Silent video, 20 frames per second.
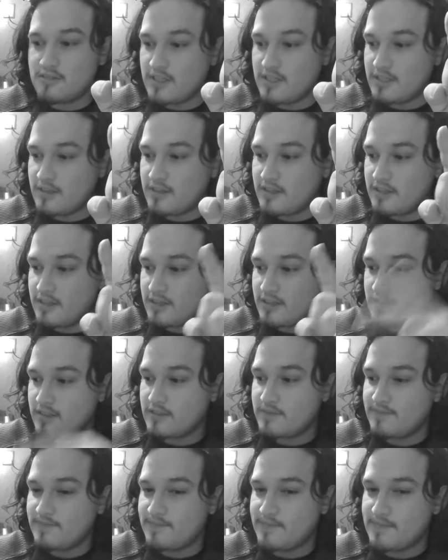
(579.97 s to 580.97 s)

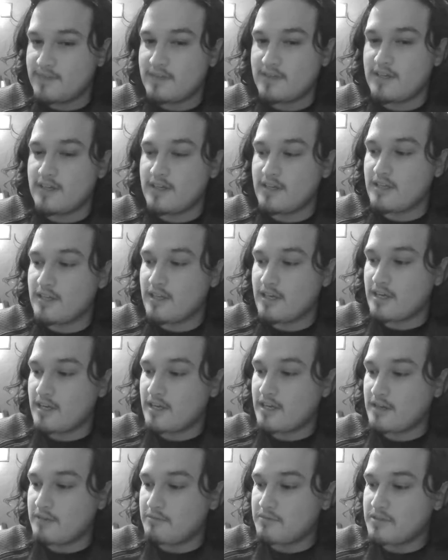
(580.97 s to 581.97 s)

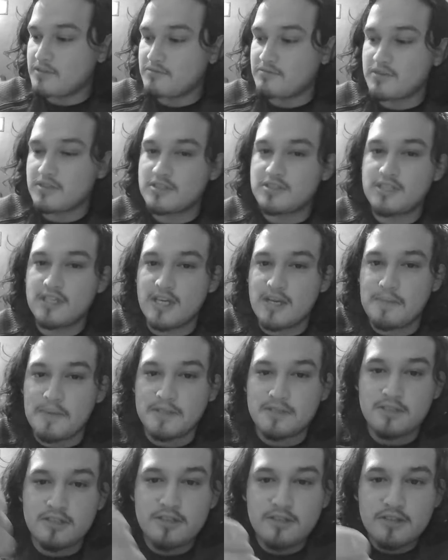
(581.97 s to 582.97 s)
when you see a
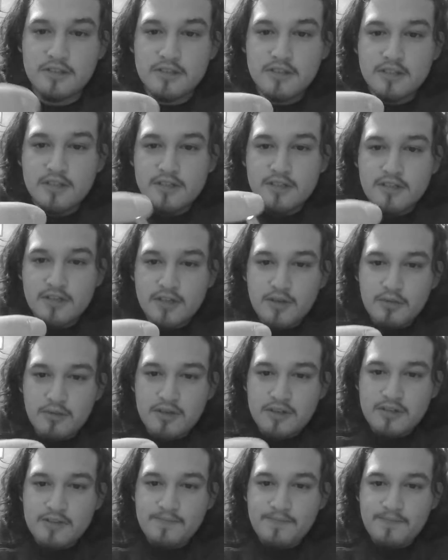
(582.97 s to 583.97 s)
capacitor?
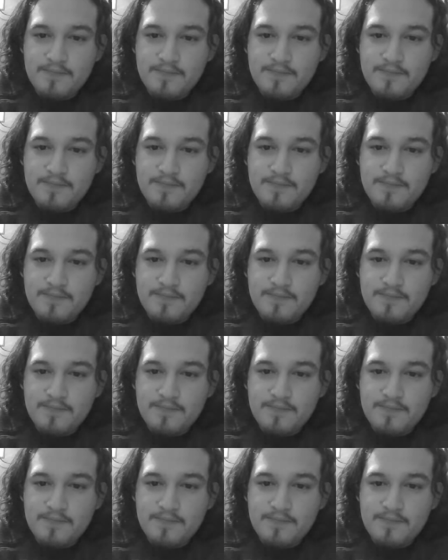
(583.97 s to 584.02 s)
Well,